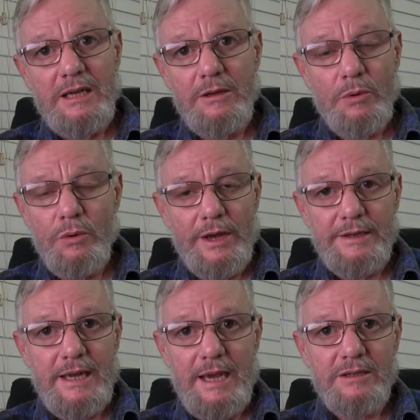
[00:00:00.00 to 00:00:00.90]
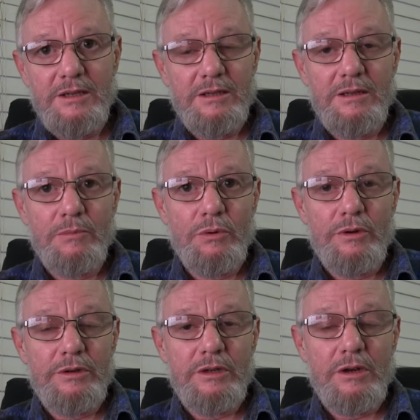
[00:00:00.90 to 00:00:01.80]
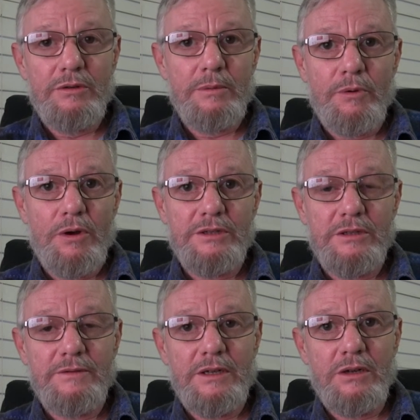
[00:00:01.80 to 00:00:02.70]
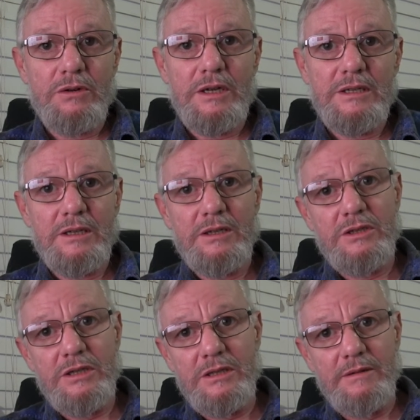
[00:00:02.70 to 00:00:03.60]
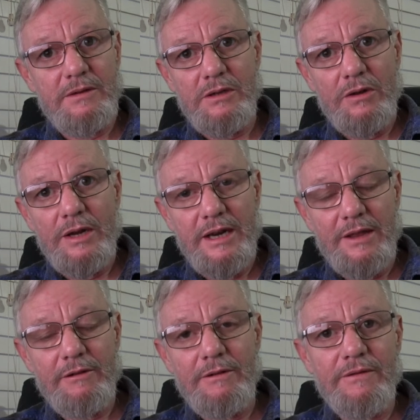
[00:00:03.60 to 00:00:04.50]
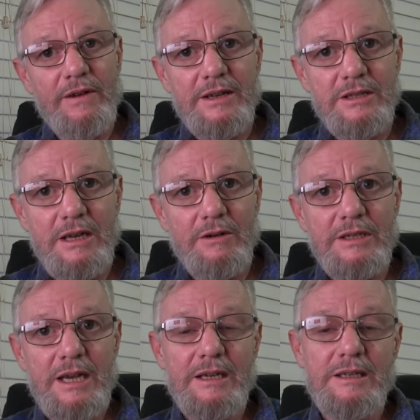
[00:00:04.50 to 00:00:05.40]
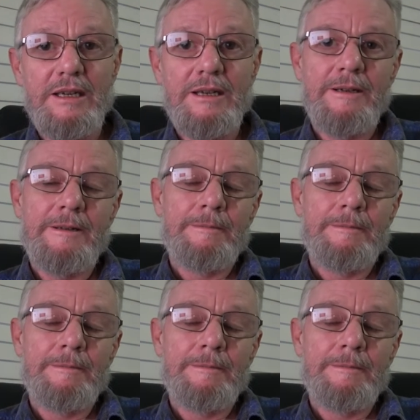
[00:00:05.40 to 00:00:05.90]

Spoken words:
And the more they tax it, the more, you know, the prices of it increase, and it's just, you know, another inflationary tactic.